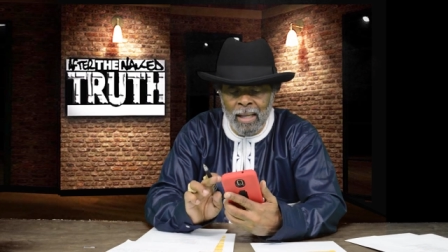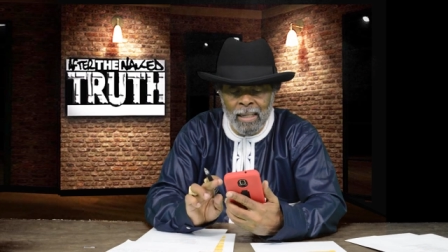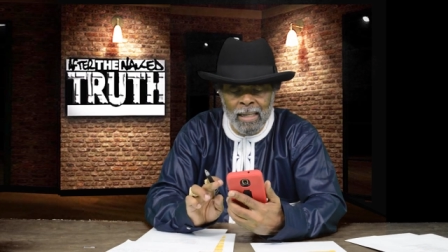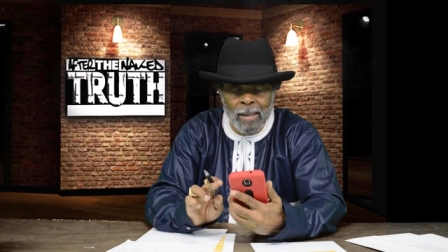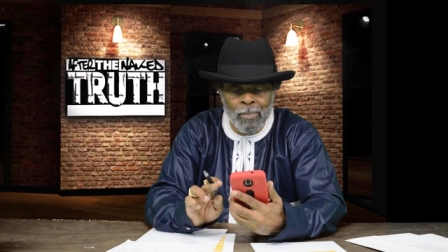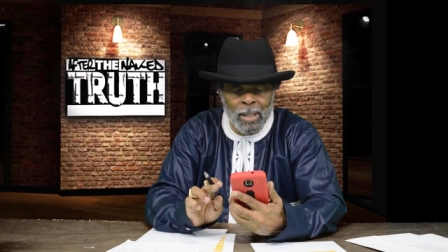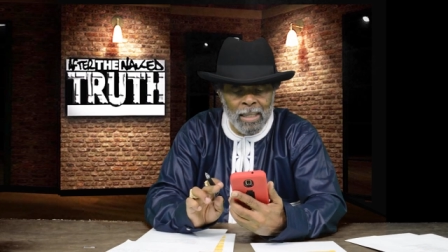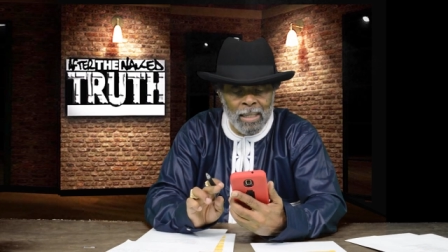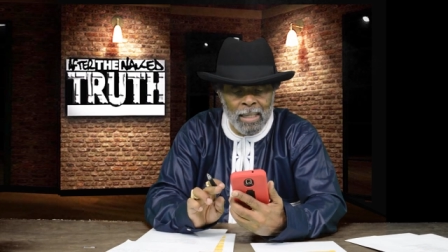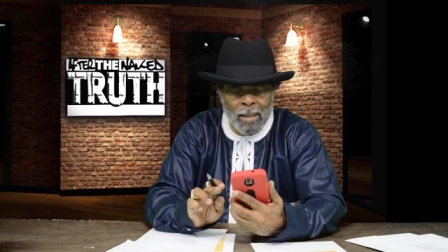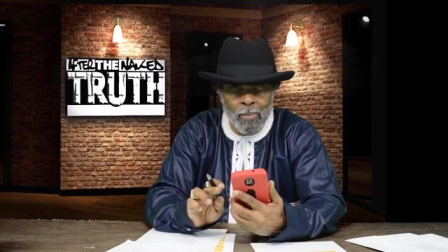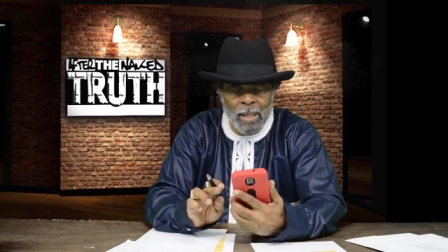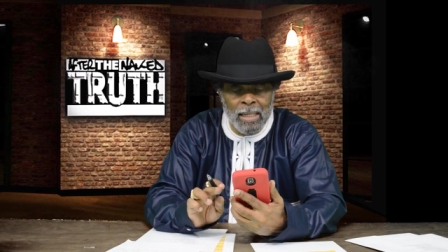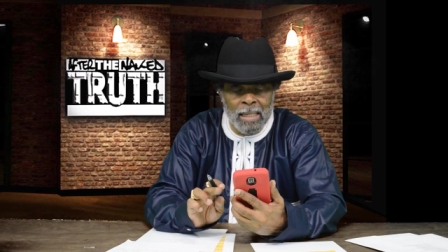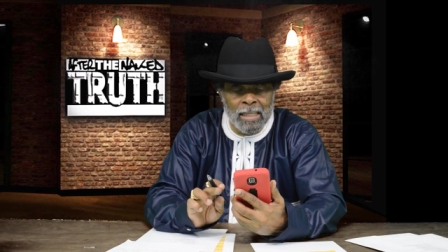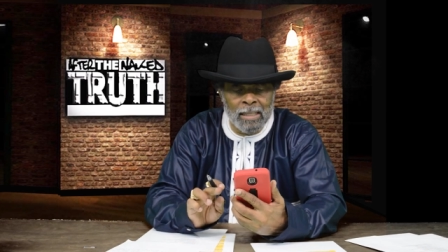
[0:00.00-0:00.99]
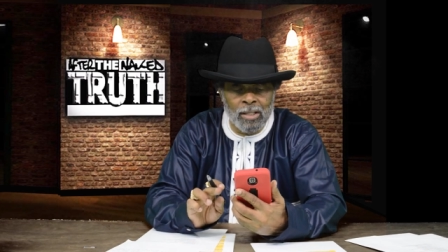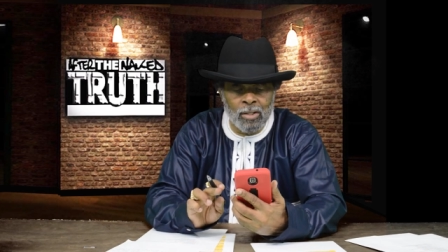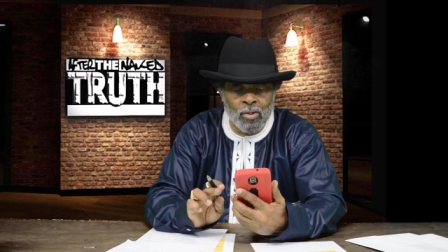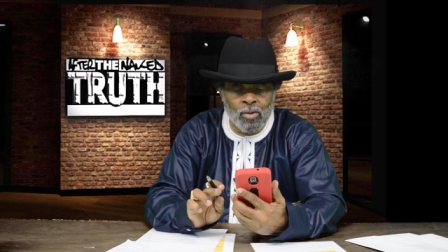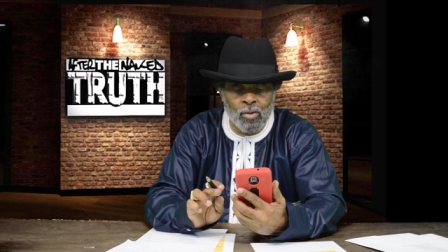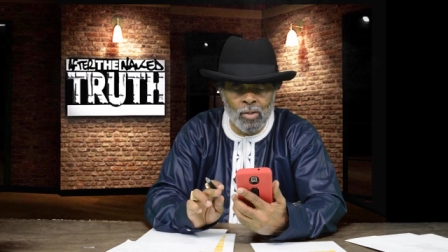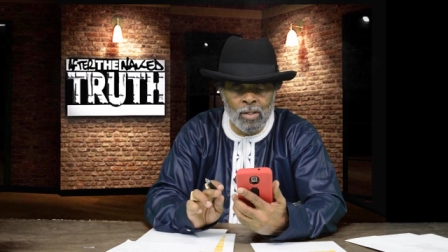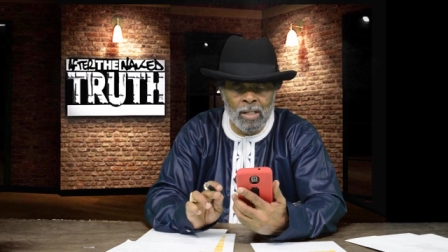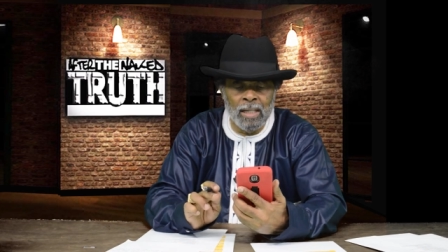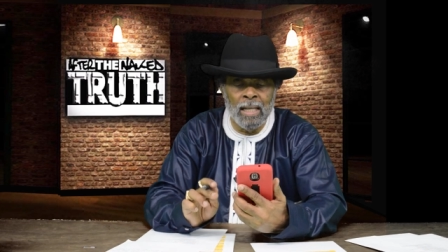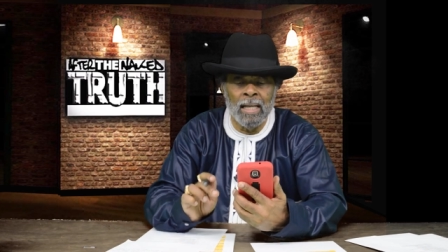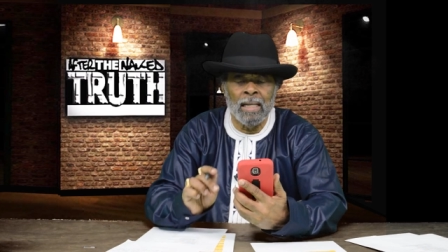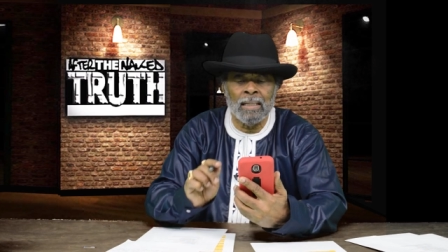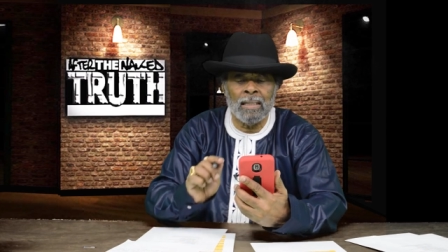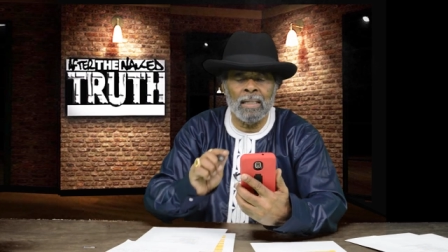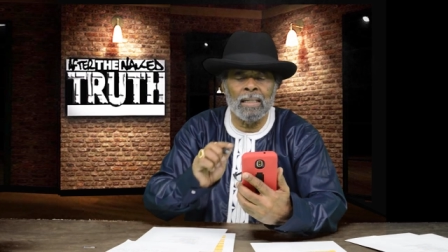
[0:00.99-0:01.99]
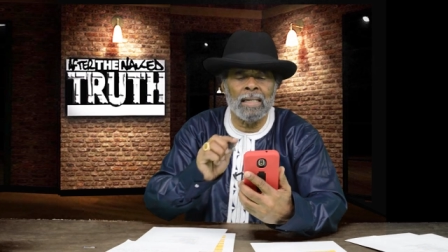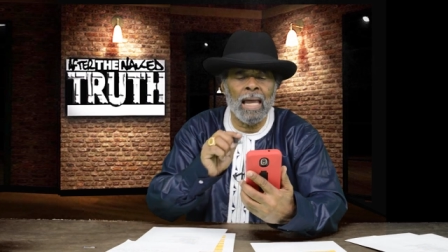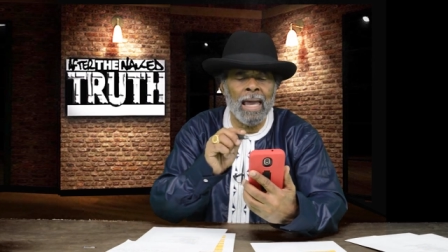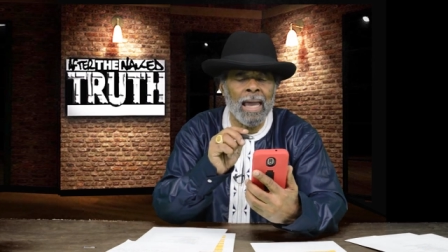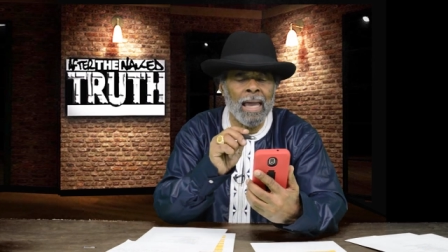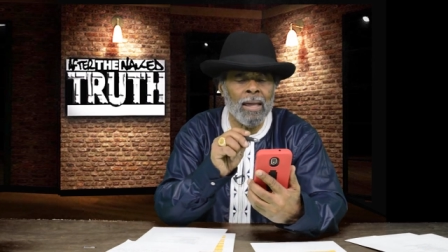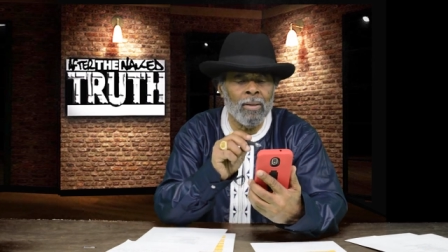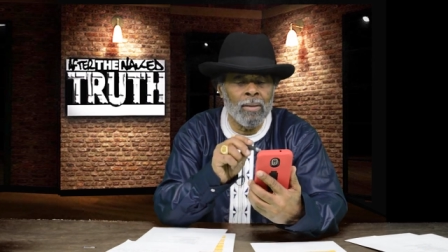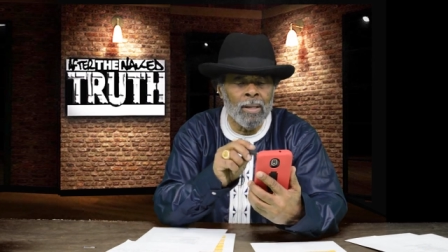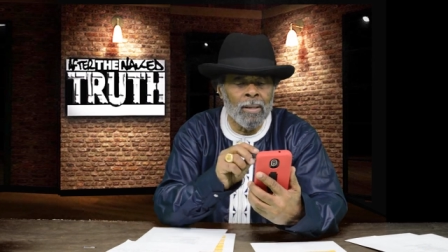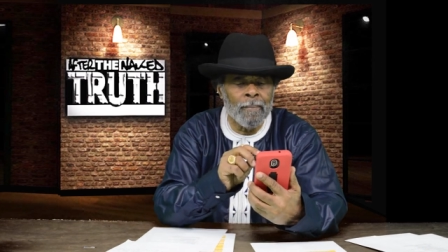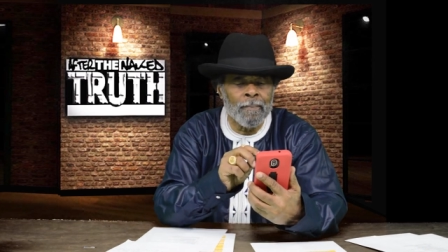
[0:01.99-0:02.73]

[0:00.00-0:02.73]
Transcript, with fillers: Let me let me listen to you. Today,